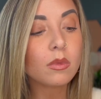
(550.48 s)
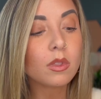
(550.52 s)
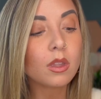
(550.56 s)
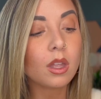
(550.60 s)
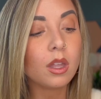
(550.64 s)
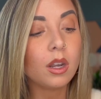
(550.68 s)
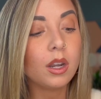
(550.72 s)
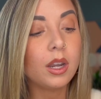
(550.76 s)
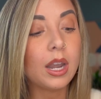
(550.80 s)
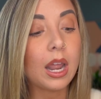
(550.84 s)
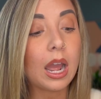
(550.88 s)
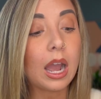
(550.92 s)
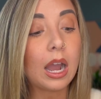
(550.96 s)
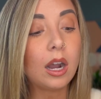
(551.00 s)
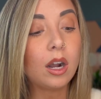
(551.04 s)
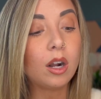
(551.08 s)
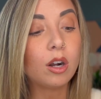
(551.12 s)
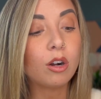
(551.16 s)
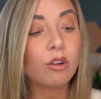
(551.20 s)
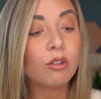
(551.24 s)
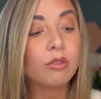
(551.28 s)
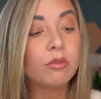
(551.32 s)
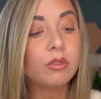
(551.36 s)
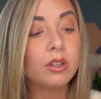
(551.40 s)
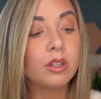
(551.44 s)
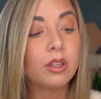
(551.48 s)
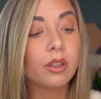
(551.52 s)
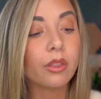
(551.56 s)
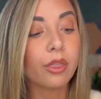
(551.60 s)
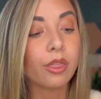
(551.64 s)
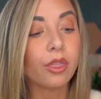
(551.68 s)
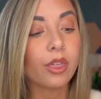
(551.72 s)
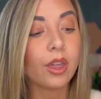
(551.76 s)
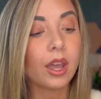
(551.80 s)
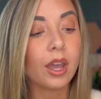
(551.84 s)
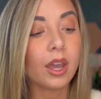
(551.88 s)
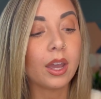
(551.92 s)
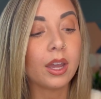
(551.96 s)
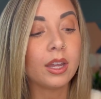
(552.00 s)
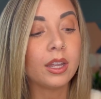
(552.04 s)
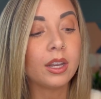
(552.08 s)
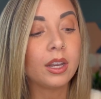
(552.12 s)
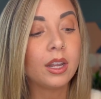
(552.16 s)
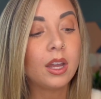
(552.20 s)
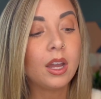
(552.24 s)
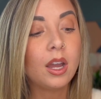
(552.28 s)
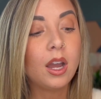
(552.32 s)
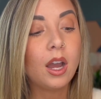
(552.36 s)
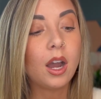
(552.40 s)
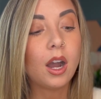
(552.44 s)
Now that
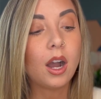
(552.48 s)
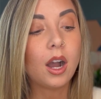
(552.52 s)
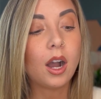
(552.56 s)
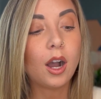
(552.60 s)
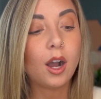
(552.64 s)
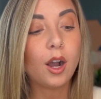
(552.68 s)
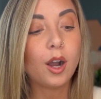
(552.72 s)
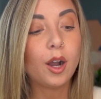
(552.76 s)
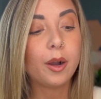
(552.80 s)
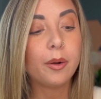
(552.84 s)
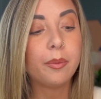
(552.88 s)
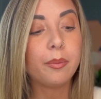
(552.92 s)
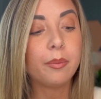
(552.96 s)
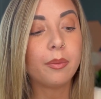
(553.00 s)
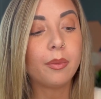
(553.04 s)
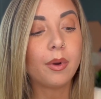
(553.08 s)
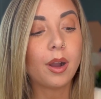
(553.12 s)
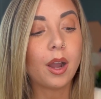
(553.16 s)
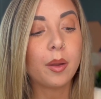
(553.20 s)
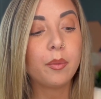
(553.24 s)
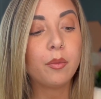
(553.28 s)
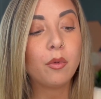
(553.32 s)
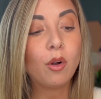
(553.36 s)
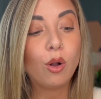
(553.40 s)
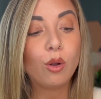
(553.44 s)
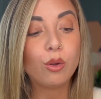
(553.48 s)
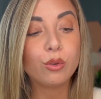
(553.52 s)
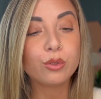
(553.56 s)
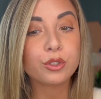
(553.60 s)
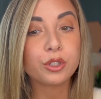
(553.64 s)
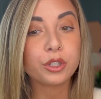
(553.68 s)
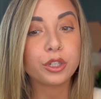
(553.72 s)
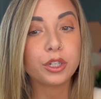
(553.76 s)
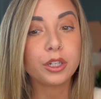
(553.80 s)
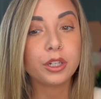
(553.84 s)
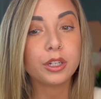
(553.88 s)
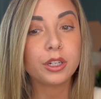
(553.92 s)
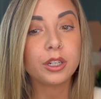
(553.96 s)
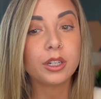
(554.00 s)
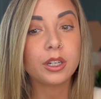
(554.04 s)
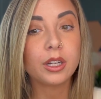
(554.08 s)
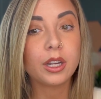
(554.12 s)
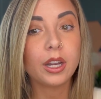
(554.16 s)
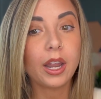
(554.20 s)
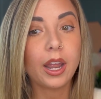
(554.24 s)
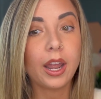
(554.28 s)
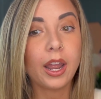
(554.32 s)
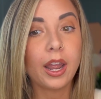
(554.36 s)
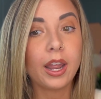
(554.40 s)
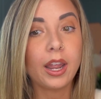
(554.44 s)
I'm older
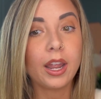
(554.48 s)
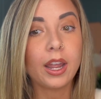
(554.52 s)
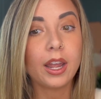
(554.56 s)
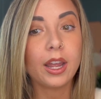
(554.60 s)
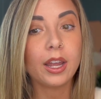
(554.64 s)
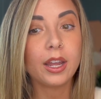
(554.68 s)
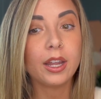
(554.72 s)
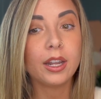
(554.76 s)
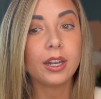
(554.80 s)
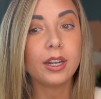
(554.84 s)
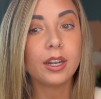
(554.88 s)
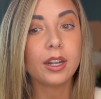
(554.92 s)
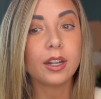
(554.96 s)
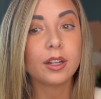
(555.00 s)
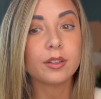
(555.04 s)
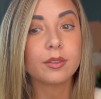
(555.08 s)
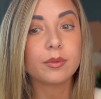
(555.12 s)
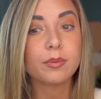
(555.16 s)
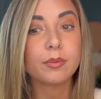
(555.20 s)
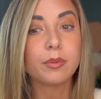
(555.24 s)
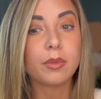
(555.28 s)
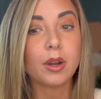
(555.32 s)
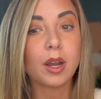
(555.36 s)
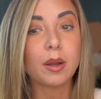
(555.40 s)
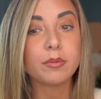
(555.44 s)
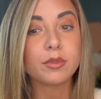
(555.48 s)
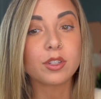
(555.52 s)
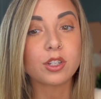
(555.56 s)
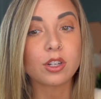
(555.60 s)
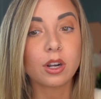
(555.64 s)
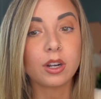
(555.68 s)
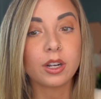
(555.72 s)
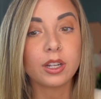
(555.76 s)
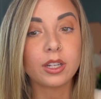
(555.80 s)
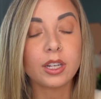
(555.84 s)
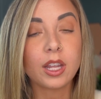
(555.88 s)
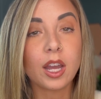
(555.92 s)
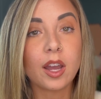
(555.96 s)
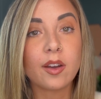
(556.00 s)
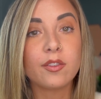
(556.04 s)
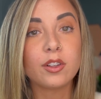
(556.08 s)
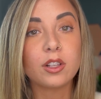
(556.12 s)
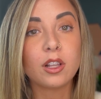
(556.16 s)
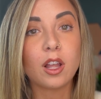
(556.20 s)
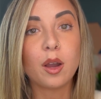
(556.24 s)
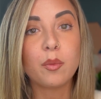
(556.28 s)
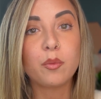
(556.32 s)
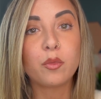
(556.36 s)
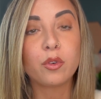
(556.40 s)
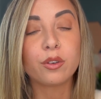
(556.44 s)
and I'm starting to have a
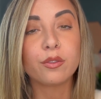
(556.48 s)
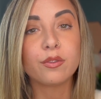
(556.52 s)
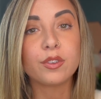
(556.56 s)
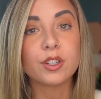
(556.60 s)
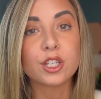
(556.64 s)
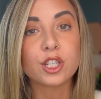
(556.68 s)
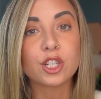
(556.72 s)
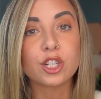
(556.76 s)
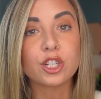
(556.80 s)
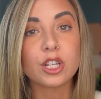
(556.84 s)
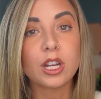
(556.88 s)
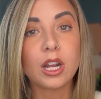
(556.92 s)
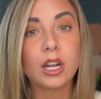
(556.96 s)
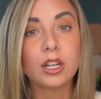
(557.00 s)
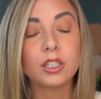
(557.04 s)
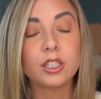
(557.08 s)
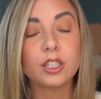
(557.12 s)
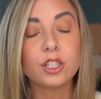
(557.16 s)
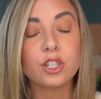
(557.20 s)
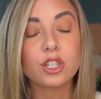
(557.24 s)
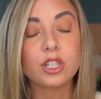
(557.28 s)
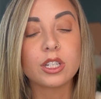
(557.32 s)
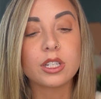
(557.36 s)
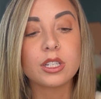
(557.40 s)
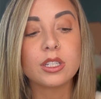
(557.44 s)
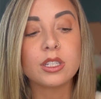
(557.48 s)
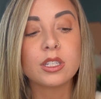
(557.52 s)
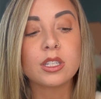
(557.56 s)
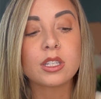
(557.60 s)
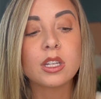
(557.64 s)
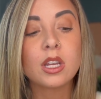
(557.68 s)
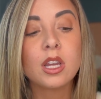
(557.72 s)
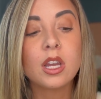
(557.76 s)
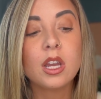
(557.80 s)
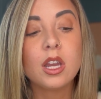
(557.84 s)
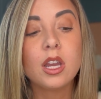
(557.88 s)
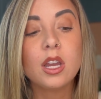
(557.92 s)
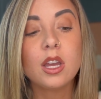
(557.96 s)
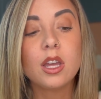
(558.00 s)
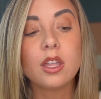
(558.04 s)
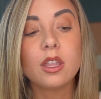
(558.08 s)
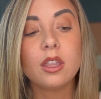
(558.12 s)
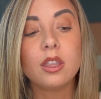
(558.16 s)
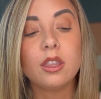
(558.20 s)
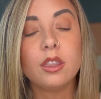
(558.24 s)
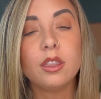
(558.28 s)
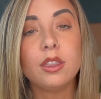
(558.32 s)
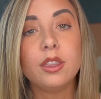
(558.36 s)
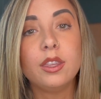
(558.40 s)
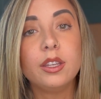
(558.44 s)
lot more vision challenges,
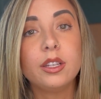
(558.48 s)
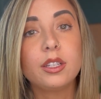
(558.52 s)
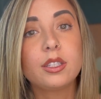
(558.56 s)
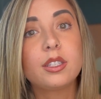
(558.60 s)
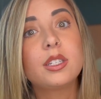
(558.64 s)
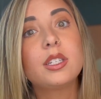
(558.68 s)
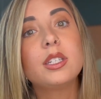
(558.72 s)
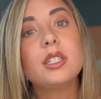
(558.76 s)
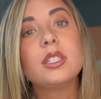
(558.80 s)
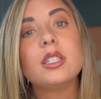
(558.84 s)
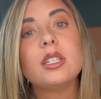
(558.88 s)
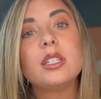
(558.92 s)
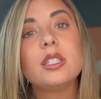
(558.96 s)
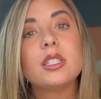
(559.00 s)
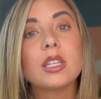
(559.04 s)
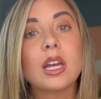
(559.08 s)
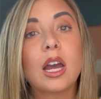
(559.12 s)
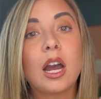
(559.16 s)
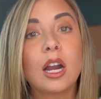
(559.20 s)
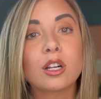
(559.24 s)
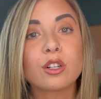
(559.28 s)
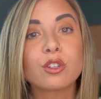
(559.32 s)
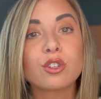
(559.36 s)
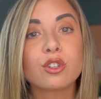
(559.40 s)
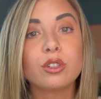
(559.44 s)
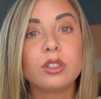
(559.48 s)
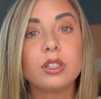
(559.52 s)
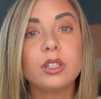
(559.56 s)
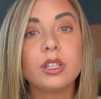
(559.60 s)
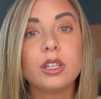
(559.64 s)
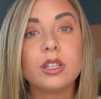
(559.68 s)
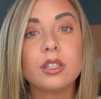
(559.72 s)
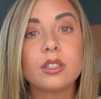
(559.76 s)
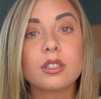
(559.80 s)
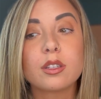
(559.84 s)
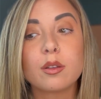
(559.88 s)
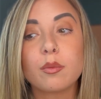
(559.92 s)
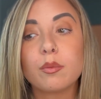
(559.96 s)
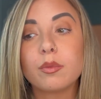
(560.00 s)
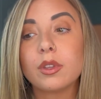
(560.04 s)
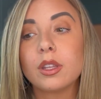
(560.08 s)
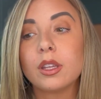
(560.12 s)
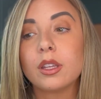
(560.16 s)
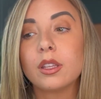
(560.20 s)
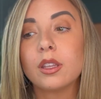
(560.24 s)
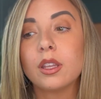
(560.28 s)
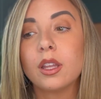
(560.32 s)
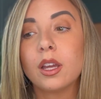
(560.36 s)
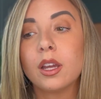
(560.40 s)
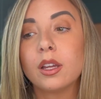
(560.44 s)
this disease actually is
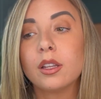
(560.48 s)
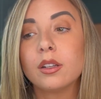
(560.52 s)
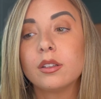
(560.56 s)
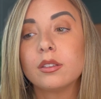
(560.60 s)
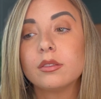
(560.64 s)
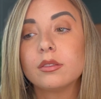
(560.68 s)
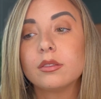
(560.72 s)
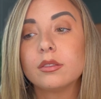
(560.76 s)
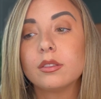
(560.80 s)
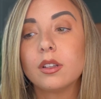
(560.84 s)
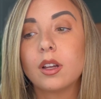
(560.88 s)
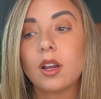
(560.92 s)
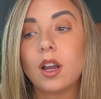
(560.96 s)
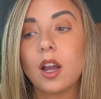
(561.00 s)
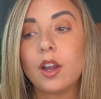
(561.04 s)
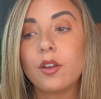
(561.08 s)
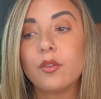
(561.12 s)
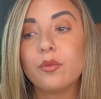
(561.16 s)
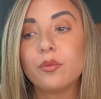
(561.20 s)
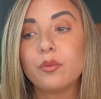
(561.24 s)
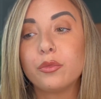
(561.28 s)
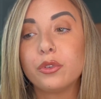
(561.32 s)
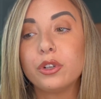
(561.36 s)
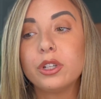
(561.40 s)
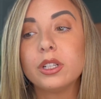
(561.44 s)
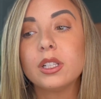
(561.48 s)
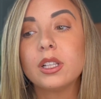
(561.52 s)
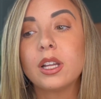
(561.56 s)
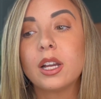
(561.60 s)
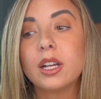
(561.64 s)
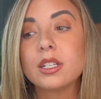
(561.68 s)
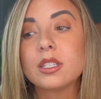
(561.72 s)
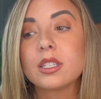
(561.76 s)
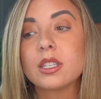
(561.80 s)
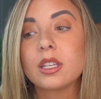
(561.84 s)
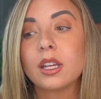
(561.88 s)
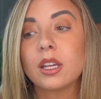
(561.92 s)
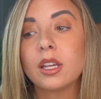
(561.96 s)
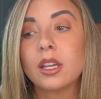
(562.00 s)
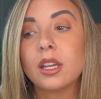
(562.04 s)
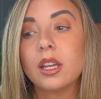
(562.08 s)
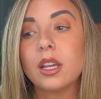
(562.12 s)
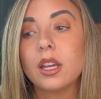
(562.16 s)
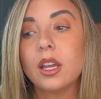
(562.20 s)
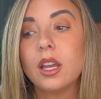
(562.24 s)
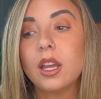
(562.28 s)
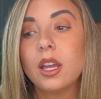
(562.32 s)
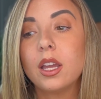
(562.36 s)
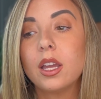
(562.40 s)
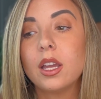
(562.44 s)
something that I'm realizing
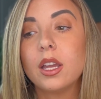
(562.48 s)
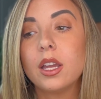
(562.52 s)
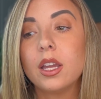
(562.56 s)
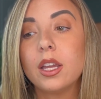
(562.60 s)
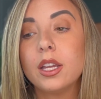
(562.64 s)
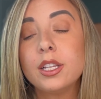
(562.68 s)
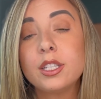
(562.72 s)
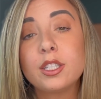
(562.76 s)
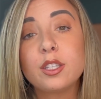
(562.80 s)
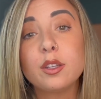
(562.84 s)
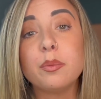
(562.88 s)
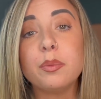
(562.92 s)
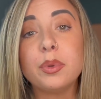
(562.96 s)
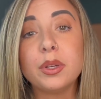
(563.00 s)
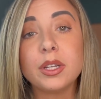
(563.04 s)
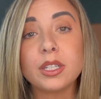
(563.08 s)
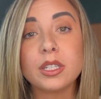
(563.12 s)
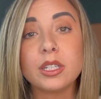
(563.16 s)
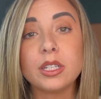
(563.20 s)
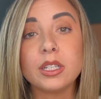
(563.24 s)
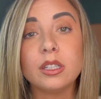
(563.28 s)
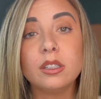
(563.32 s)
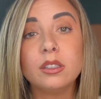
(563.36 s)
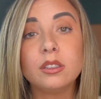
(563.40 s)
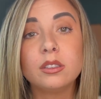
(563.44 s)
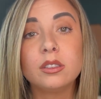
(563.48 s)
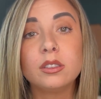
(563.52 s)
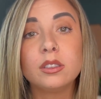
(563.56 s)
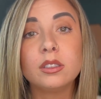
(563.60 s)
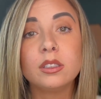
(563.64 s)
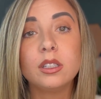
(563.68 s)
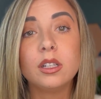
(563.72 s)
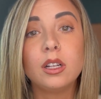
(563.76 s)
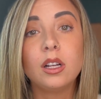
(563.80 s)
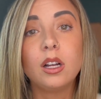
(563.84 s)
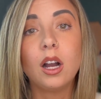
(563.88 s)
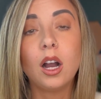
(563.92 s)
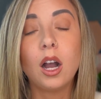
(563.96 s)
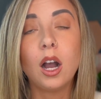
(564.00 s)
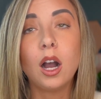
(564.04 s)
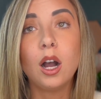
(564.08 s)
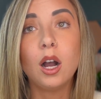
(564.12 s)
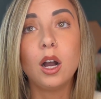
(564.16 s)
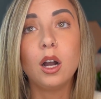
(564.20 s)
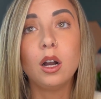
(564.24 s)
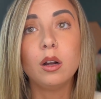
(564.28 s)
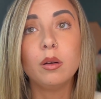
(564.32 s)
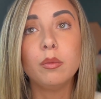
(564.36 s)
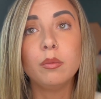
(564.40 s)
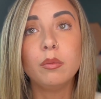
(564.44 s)
is a big deal,
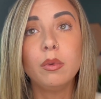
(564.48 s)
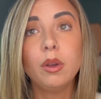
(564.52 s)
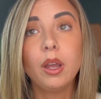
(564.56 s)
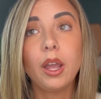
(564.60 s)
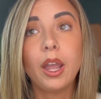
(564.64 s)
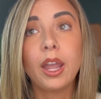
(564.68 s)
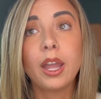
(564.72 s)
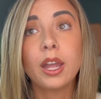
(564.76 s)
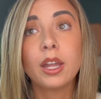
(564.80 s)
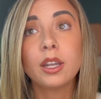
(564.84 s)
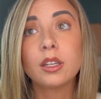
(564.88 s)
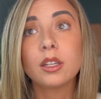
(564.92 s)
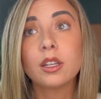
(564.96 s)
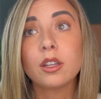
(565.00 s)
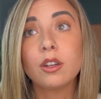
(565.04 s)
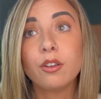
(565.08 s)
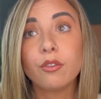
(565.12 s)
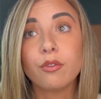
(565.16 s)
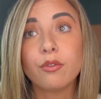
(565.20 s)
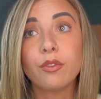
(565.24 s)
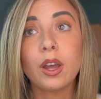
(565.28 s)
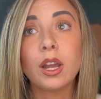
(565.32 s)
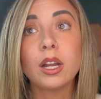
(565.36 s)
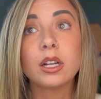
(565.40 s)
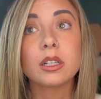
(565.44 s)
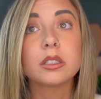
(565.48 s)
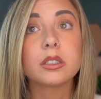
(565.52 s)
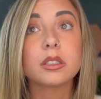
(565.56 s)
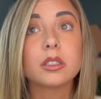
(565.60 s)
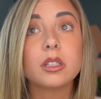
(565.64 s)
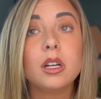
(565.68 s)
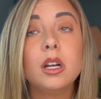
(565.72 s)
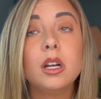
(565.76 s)
and can affect